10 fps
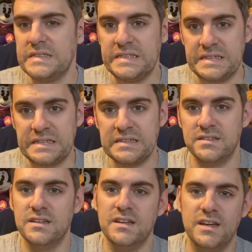Ugh,
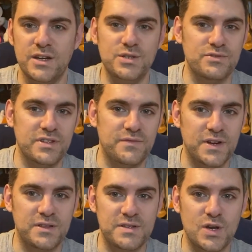I should have really
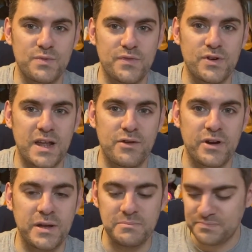figured this out before now,
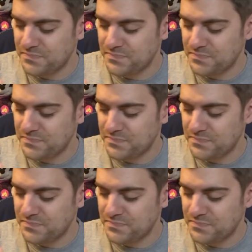right?